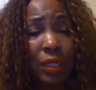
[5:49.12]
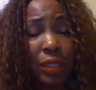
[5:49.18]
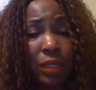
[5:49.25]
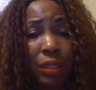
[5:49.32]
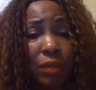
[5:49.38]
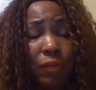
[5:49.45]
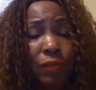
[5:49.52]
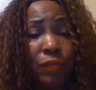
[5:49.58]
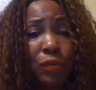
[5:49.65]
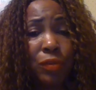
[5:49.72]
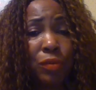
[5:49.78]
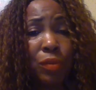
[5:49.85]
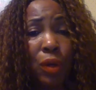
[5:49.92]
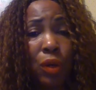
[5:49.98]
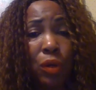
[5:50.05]
give
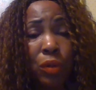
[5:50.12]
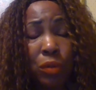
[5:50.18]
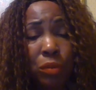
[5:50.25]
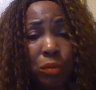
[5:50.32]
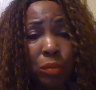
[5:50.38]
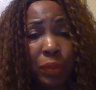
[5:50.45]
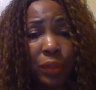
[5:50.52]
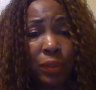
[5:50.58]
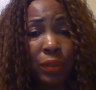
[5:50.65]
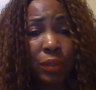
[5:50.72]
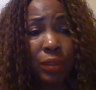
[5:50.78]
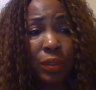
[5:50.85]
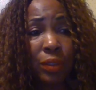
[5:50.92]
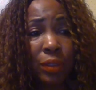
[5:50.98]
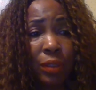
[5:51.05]
you hope,
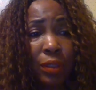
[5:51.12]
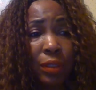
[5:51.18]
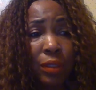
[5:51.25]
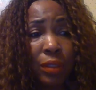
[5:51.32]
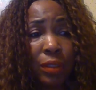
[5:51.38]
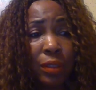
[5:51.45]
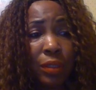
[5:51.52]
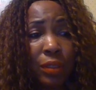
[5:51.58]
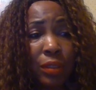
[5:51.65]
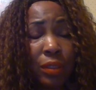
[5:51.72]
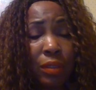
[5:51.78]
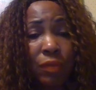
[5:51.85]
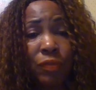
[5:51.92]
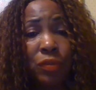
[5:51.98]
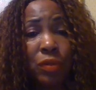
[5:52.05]

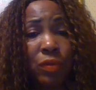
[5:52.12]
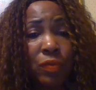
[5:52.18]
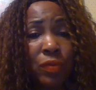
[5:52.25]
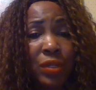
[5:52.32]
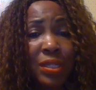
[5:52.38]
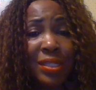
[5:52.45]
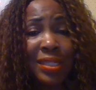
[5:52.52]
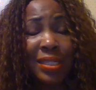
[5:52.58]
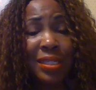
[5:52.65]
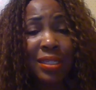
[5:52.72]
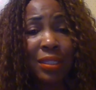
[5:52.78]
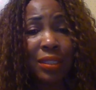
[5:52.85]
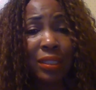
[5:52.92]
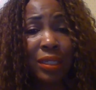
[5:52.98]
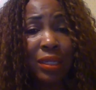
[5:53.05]
give you a reason
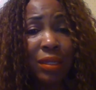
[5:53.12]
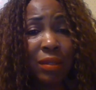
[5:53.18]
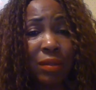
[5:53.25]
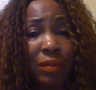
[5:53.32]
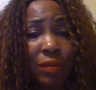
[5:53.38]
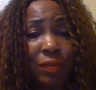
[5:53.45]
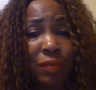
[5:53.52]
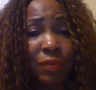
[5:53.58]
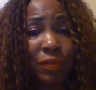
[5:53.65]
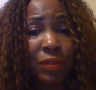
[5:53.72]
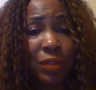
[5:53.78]
to live,